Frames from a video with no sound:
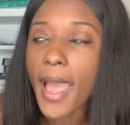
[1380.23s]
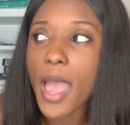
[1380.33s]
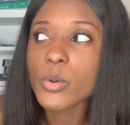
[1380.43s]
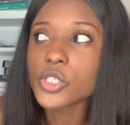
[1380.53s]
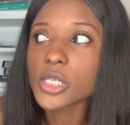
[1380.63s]

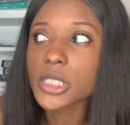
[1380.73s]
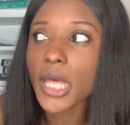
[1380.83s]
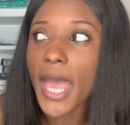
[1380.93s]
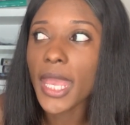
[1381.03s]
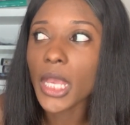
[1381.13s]
I was just
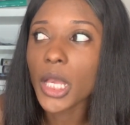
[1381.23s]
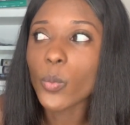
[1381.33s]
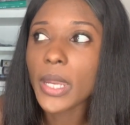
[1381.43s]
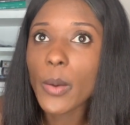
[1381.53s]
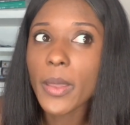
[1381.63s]

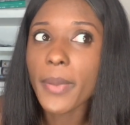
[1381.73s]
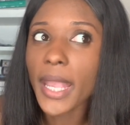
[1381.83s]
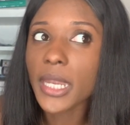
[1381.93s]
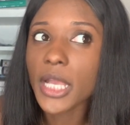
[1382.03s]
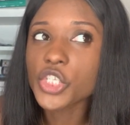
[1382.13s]
like, when I went
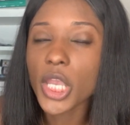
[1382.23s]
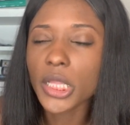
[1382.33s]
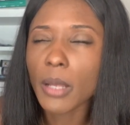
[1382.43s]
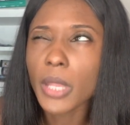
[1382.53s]
back and I checked,